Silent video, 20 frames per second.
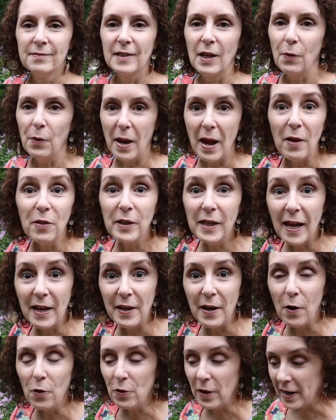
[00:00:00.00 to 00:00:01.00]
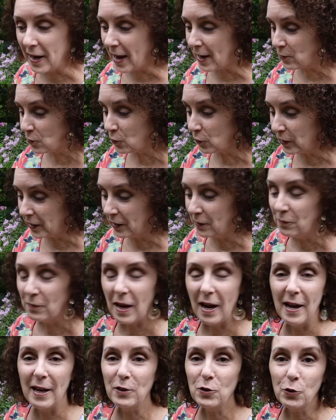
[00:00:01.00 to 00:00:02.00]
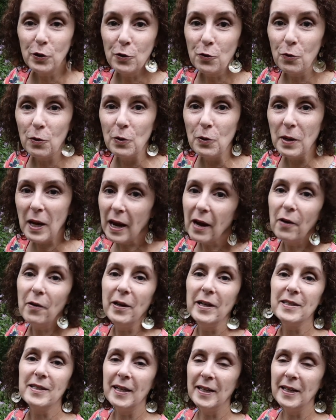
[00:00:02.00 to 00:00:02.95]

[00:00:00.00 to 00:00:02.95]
Well, now that I know they I actually grew carrots,